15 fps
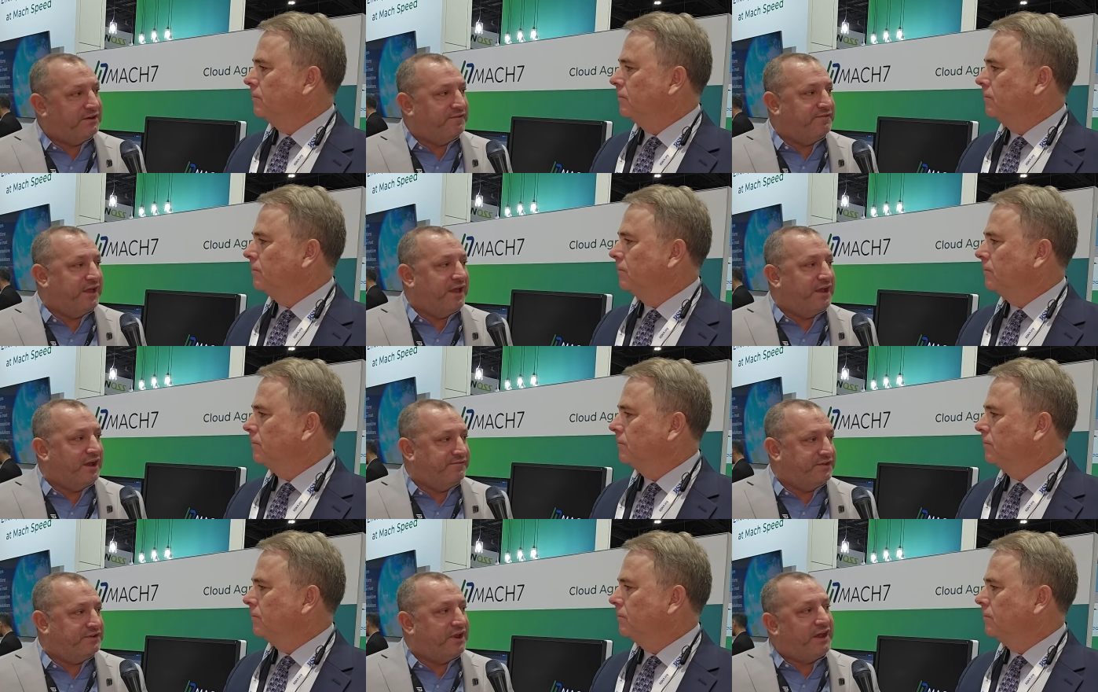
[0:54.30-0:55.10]
Speaker 1: of the
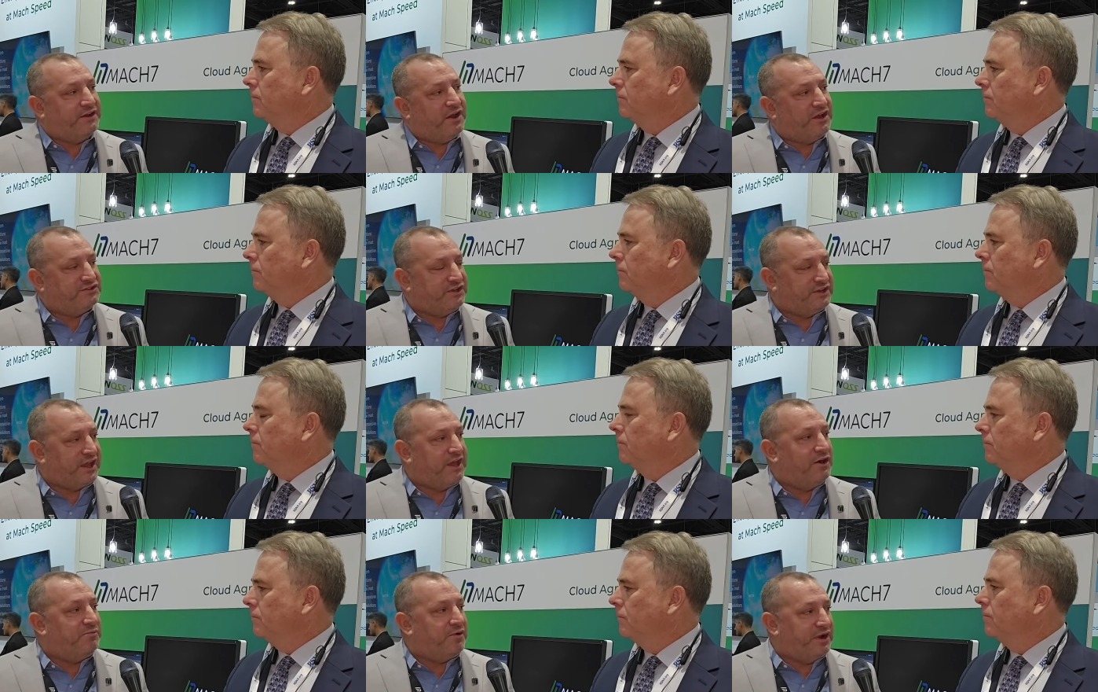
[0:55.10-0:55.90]
of the diagnostic
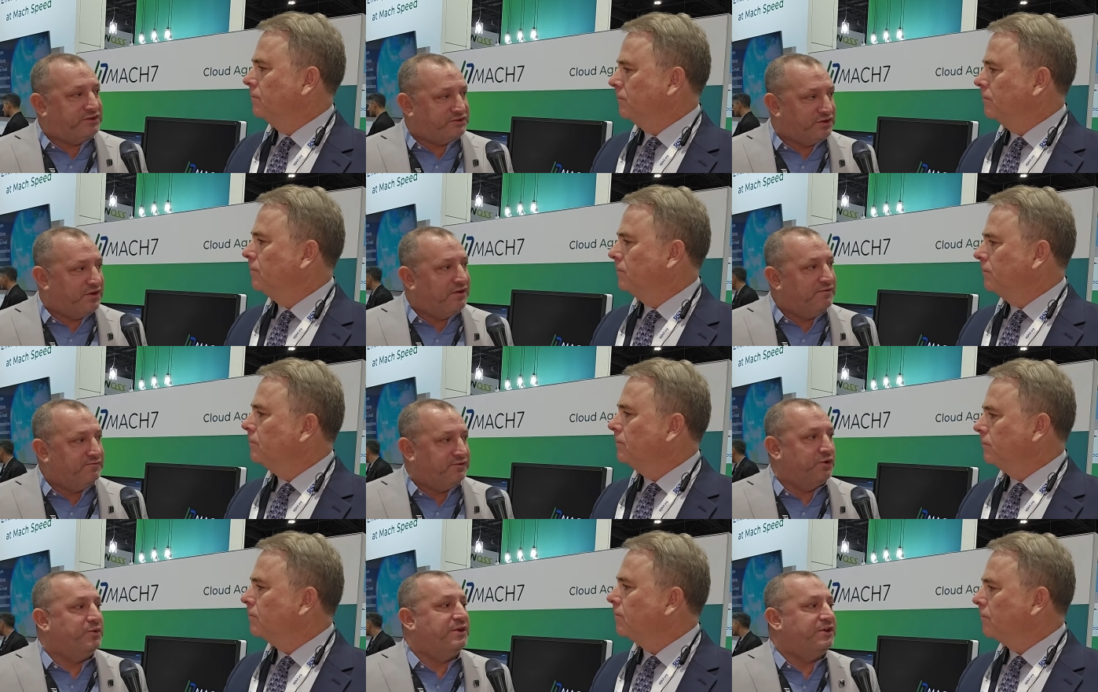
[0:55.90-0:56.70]
enterprise
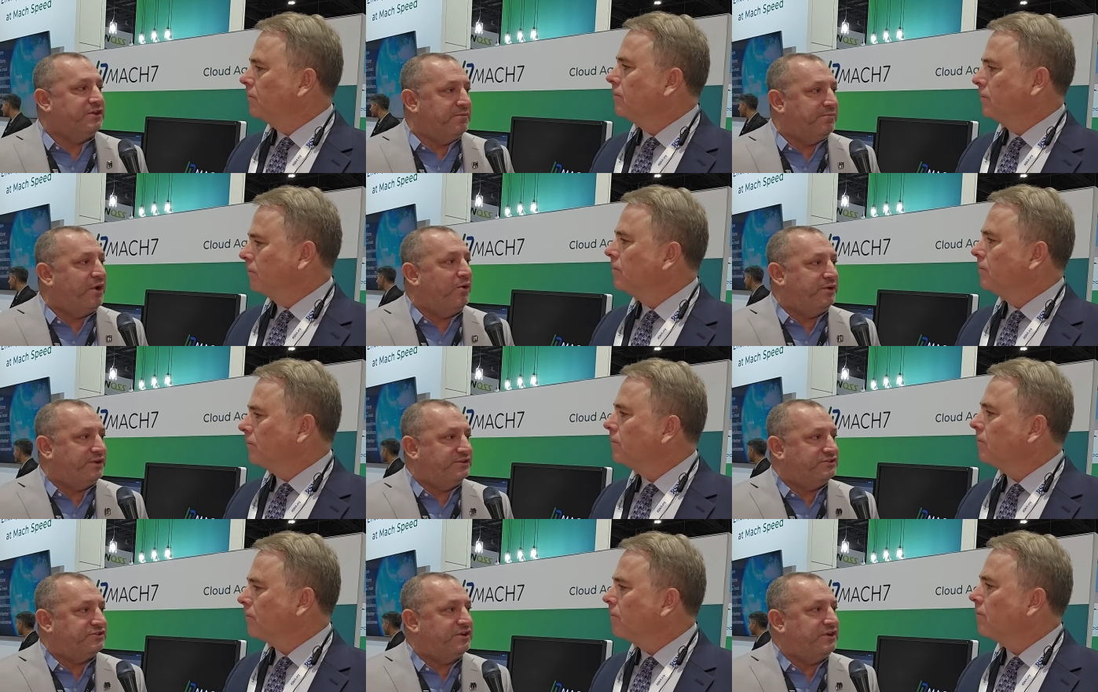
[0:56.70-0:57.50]
viewing
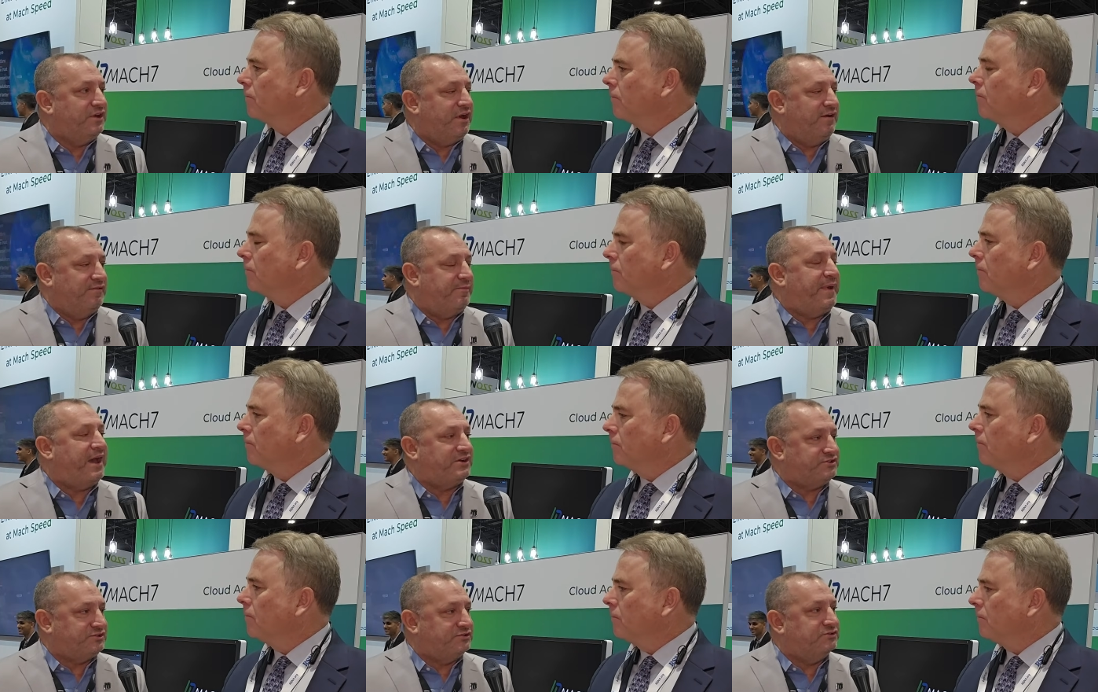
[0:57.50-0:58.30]
components of a
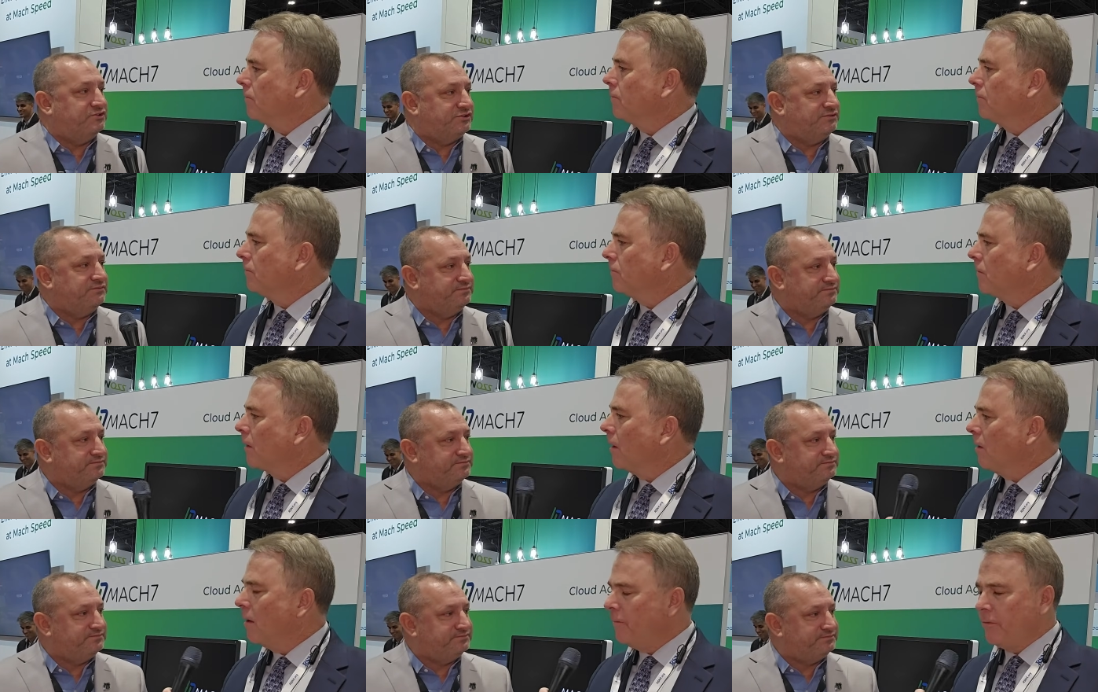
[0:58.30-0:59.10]
PACS solution.
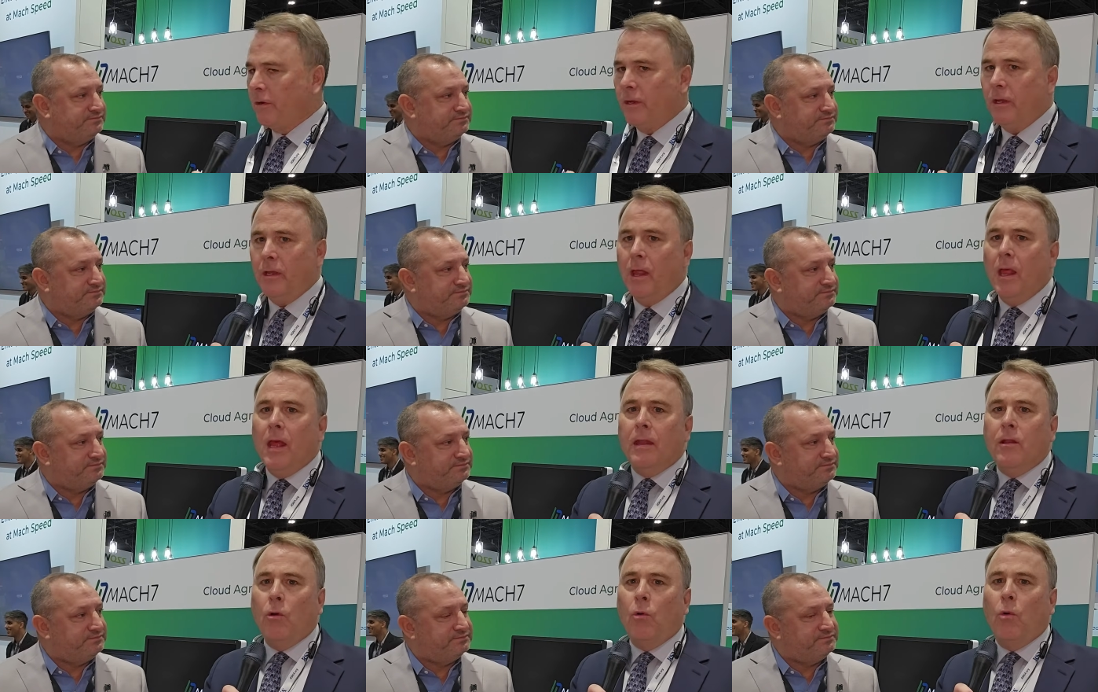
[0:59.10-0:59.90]
All right, very good.
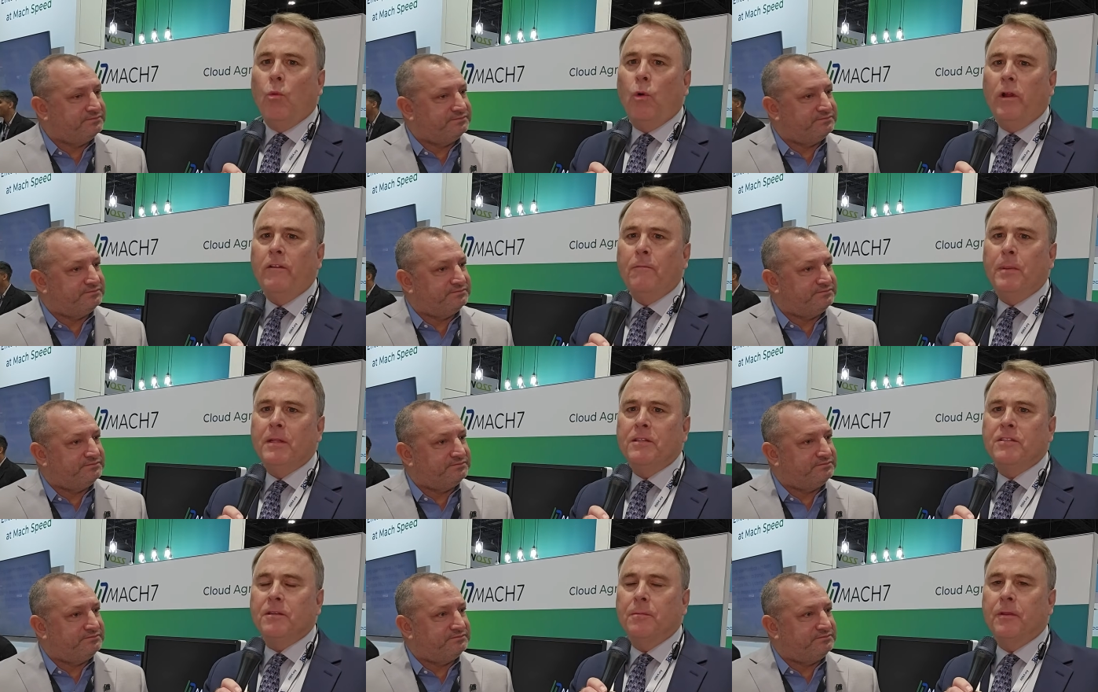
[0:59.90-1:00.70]
Now, what
Speaker 2: have
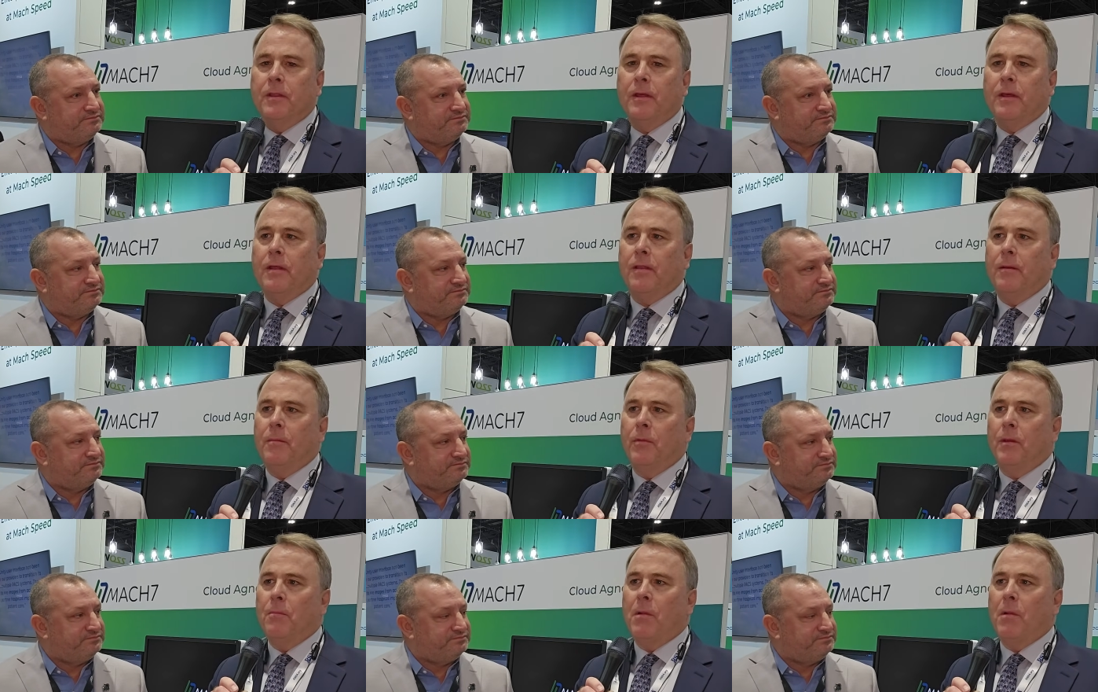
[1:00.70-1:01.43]
been some of the, the, the